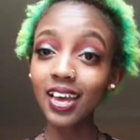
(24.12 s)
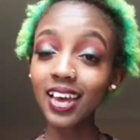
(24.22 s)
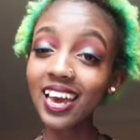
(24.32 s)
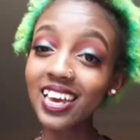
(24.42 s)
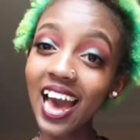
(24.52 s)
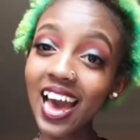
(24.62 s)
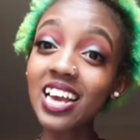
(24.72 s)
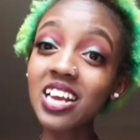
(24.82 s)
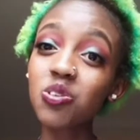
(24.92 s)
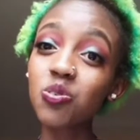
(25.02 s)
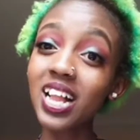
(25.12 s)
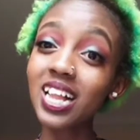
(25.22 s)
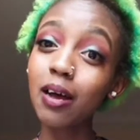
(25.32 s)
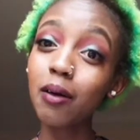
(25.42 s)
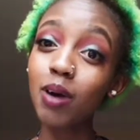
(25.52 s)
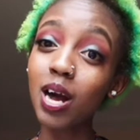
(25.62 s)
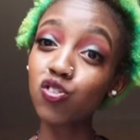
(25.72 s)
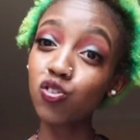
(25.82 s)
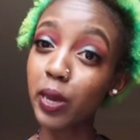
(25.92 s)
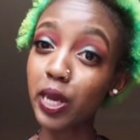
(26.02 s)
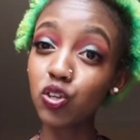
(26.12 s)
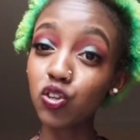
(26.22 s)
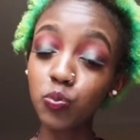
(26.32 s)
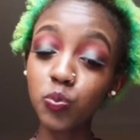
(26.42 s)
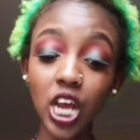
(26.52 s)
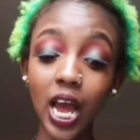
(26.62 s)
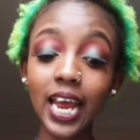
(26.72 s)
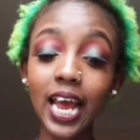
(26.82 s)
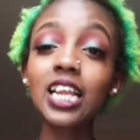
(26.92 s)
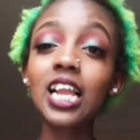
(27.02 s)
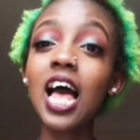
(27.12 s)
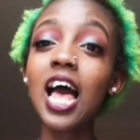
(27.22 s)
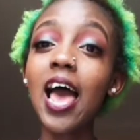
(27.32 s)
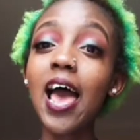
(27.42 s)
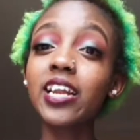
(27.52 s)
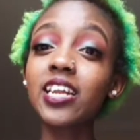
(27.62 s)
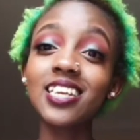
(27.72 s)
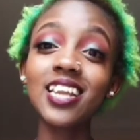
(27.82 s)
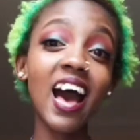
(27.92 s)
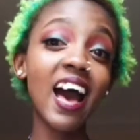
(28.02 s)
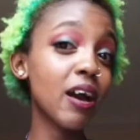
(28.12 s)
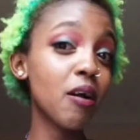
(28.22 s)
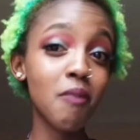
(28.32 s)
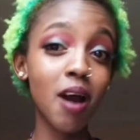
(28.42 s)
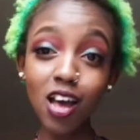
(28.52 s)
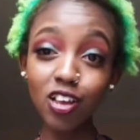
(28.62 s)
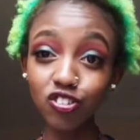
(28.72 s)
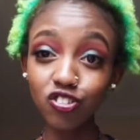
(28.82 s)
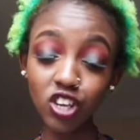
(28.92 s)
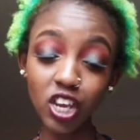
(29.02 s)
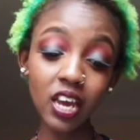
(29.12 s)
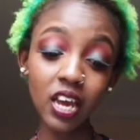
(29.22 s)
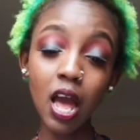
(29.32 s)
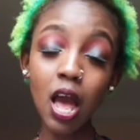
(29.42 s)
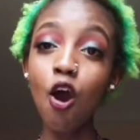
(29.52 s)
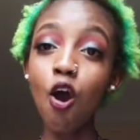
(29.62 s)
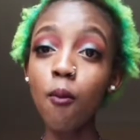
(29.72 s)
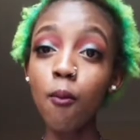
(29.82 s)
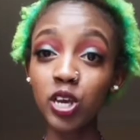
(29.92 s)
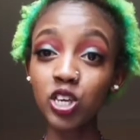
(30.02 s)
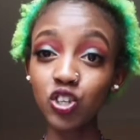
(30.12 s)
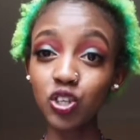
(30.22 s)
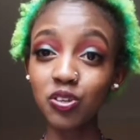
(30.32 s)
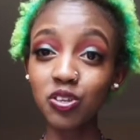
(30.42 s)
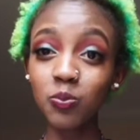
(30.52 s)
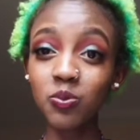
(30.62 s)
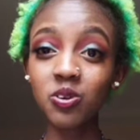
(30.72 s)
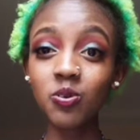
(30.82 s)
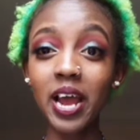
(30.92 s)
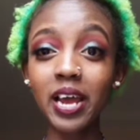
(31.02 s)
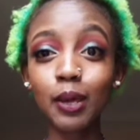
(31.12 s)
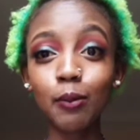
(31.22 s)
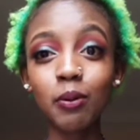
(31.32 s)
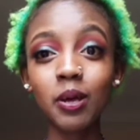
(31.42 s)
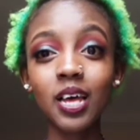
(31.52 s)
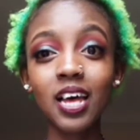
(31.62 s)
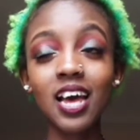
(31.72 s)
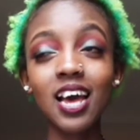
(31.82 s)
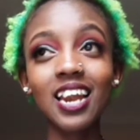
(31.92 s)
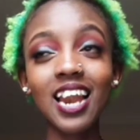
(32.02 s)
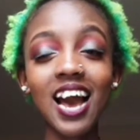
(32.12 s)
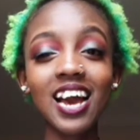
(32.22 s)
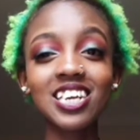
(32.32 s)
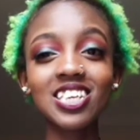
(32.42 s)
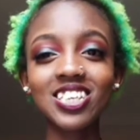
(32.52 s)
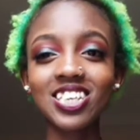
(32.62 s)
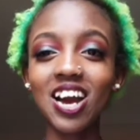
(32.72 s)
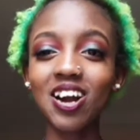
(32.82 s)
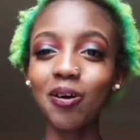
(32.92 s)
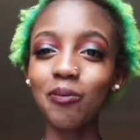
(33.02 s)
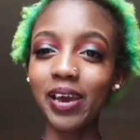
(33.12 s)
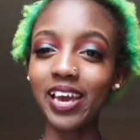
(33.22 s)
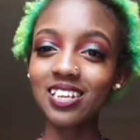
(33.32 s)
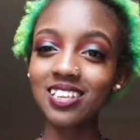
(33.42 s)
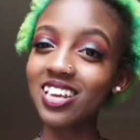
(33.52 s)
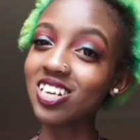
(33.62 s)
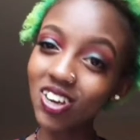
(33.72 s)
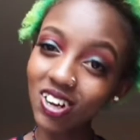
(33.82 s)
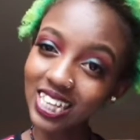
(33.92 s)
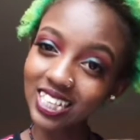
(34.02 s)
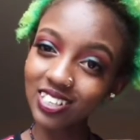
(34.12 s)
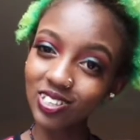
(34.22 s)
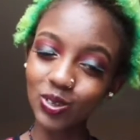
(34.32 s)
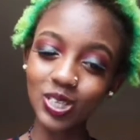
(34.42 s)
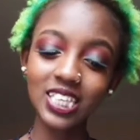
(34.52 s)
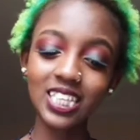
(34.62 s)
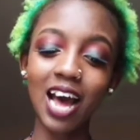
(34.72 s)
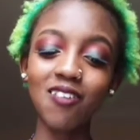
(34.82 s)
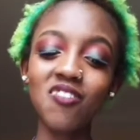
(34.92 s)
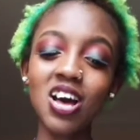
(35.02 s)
hey guys welcome back to my youtube channel and i am angie make sure you subscribe like share comment and all that good stuff